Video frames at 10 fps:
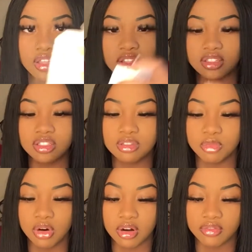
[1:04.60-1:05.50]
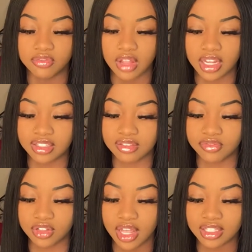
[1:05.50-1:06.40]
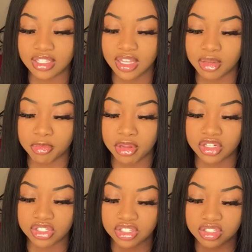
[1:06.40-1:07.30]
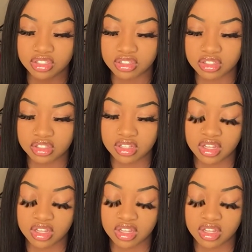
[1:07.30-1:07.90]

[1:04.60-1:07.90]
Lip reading: This is more of like for like taking pictures.